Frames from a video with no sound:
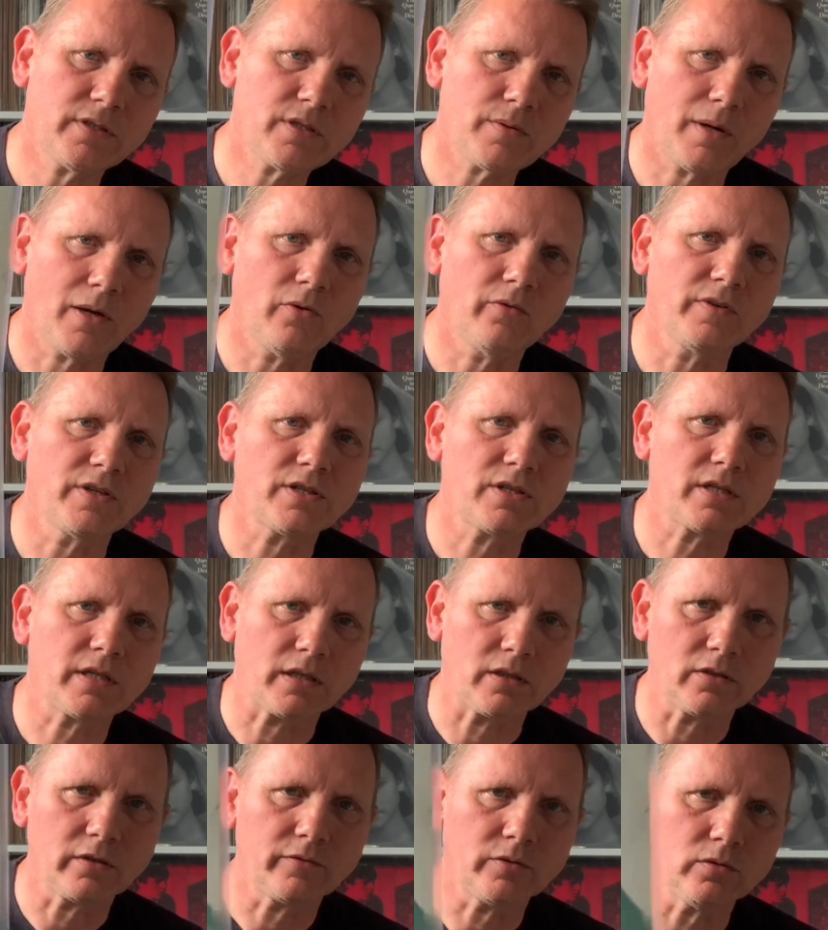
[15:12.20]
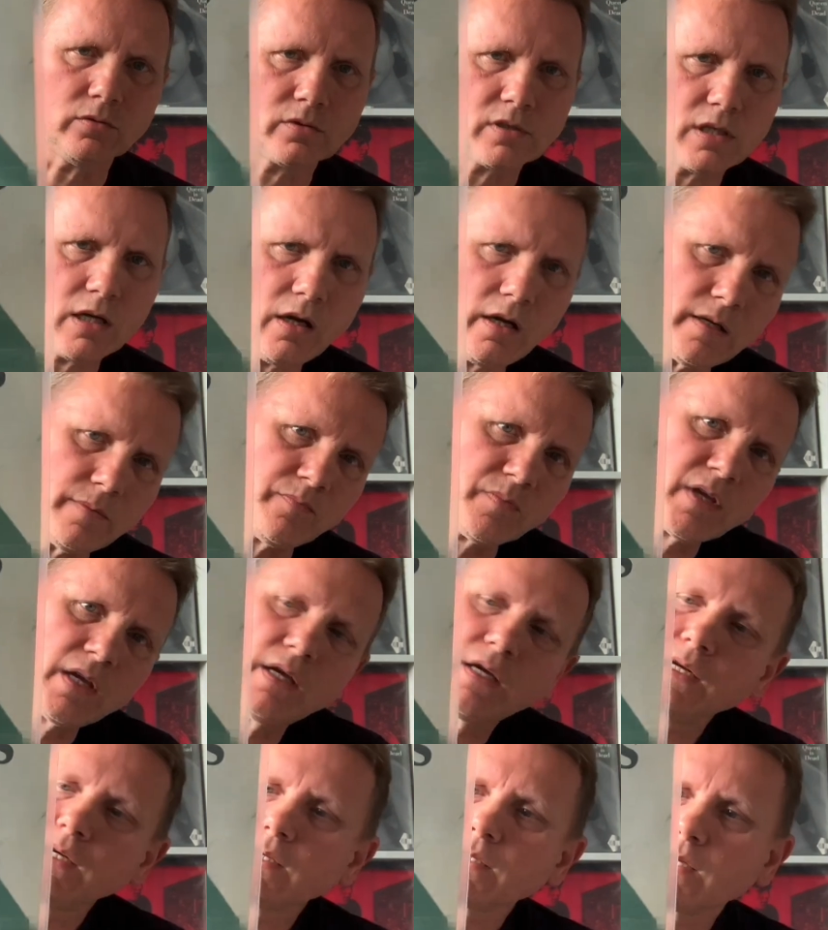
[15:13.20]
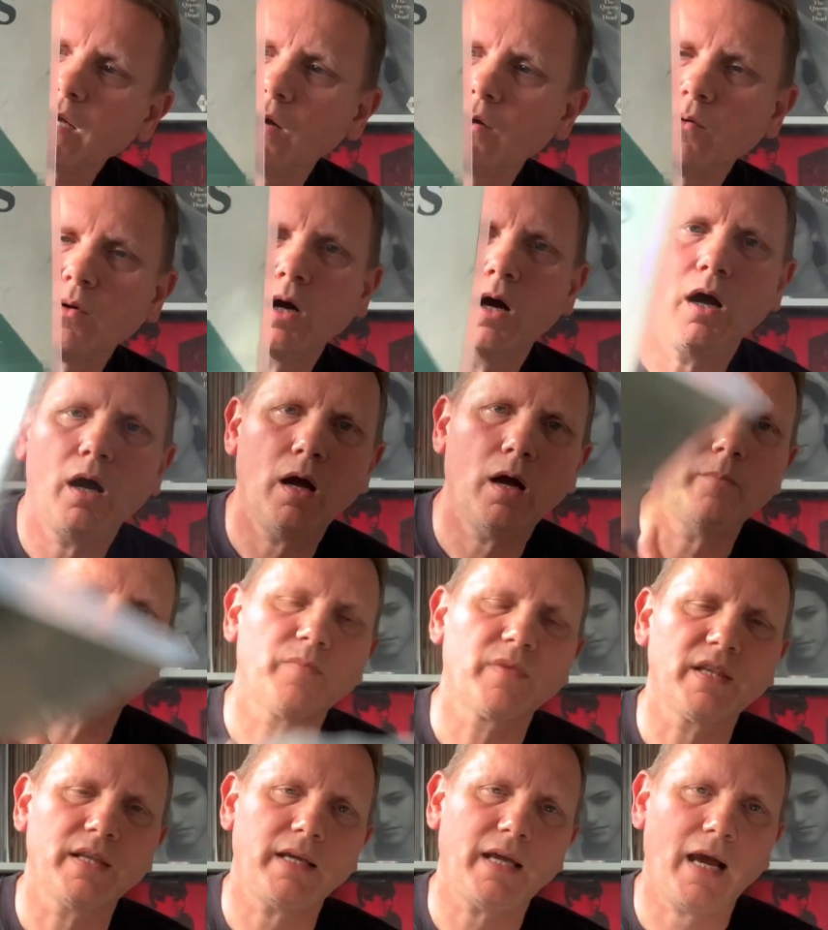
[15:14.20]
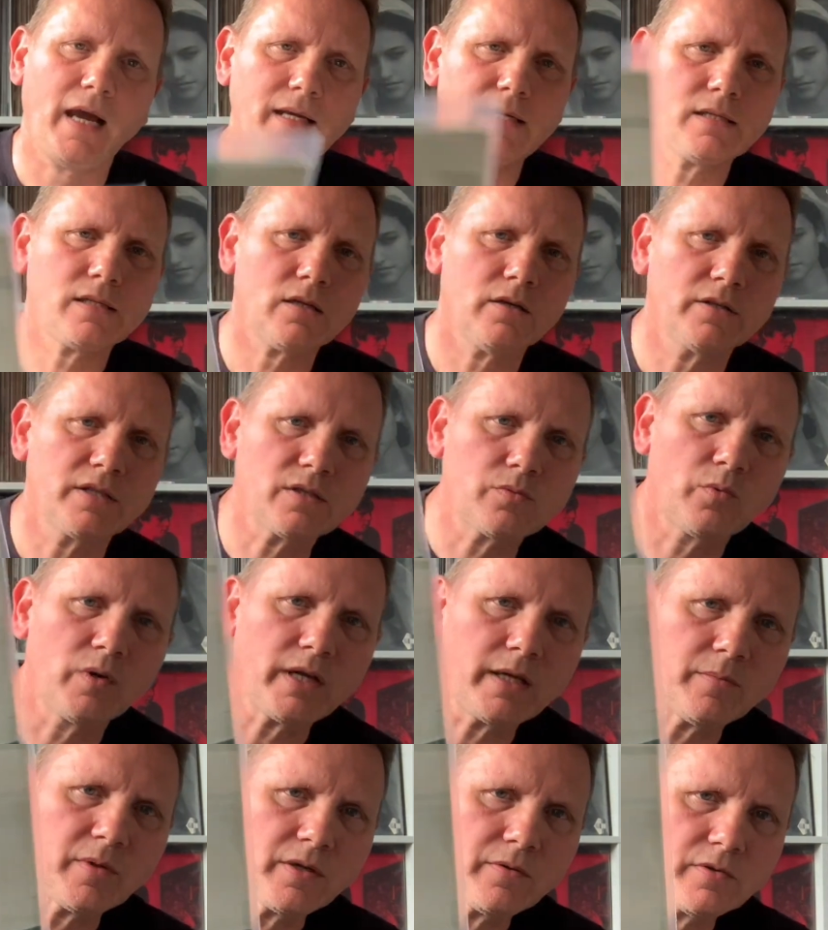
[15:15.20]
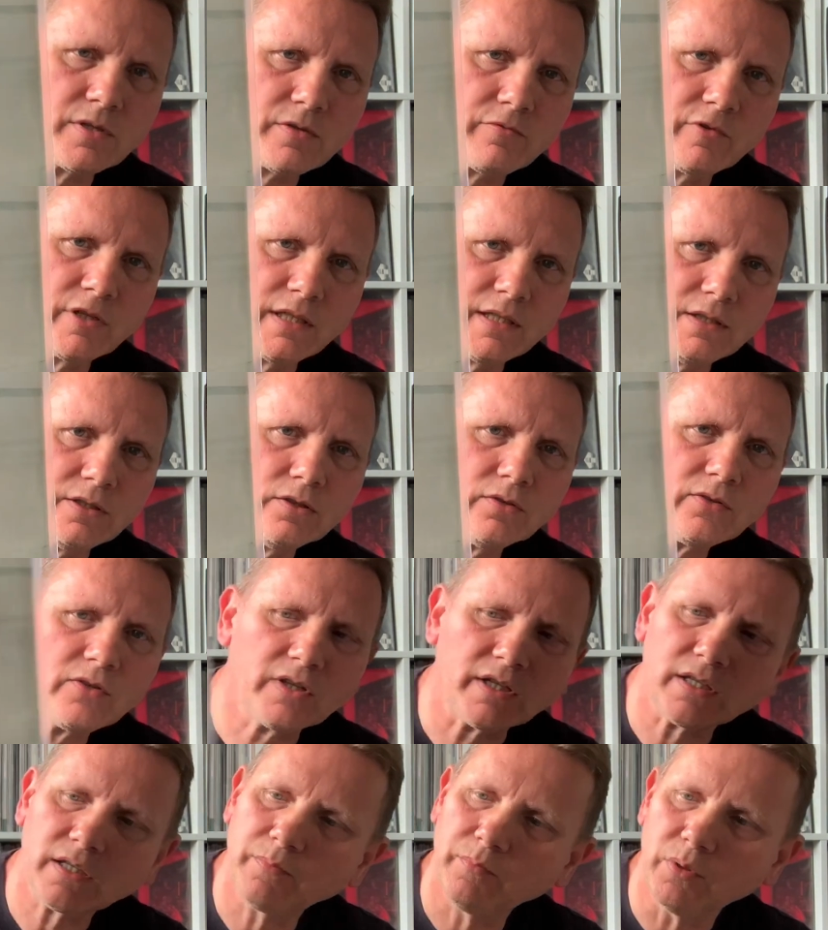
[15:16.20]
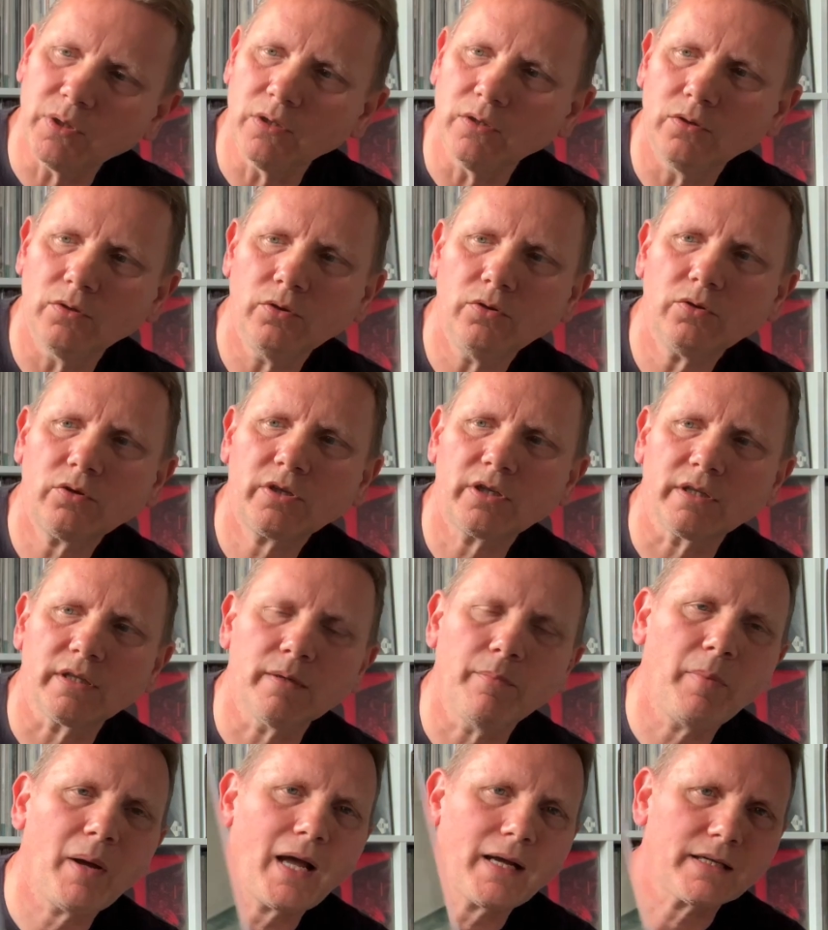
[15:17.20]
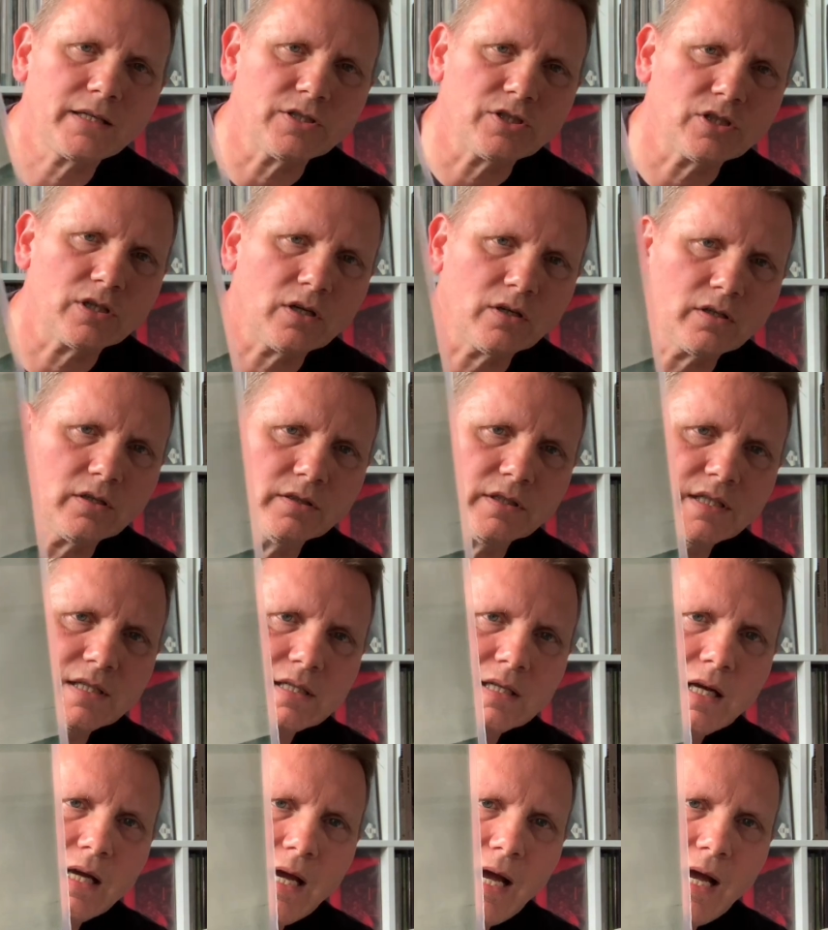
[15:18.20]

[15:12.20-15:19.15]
12-inch single of all time. So the A-side is William It Was Really Nothing, but look at the package you got on this.